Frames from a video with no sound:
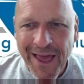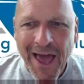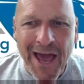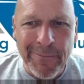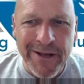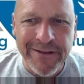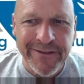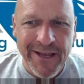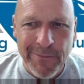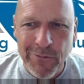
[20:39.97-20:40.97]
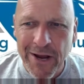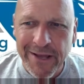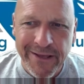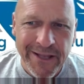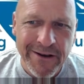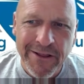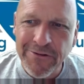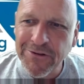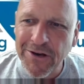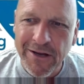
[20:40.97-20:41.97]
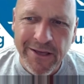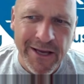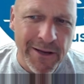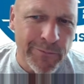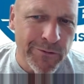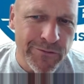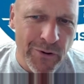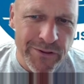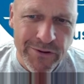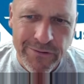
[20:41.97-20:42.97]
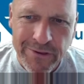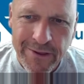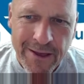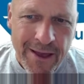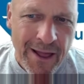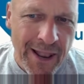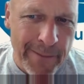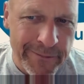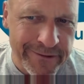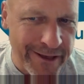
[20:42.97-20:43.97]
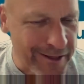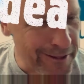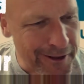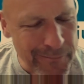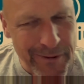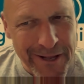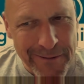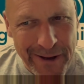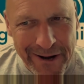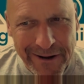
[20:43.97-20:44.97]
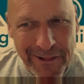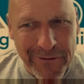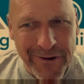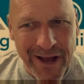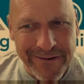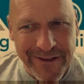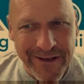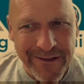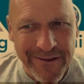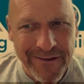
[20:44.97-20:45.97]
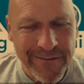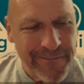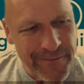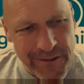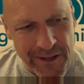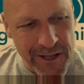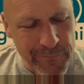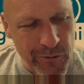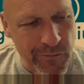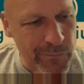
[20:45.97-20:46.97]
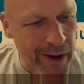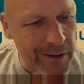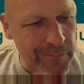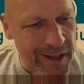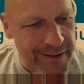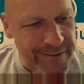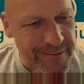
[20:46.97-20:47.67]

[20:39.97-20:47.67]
And I'm going to take a break and get another jug of Kickapoo Joy Juice. Let me tell you a little bit about another idea that's going to improve your bottom line.